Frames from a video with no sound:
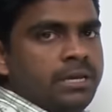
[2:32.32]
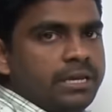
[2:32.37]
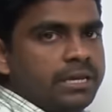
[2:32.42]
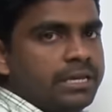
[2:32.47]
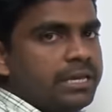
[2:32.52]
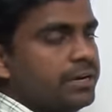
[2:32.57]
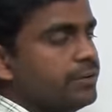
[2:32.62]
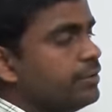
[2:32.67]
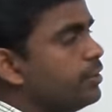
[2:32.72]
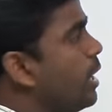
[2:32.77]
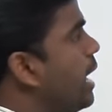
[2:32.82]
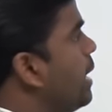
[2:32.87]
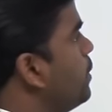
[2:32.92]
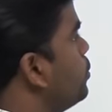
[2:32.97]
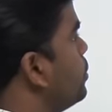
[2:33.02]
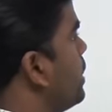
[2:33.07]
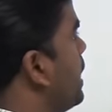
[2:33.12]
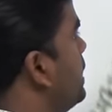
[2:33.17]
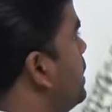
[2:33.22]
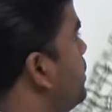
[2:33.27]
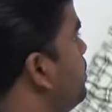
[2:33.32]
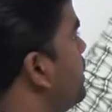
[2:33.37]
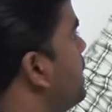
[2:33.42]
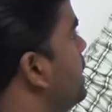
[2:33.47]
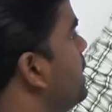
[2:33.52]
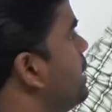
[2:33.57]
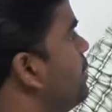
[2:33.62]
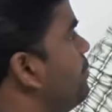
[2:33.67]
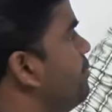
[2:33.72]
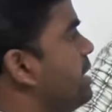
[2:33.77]
Here you have to write a
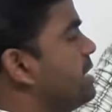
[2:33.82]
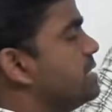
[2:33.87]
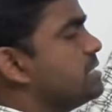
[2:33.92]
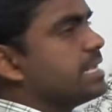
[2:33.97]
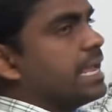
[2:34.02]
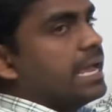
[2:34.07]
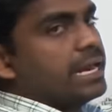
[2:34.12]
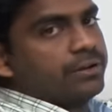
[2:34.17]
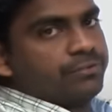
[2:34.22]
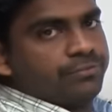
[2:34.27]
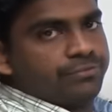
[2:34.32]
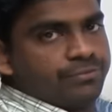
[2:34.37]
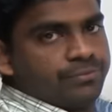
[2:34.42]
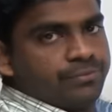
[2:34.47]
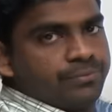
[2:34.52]
printf and scanf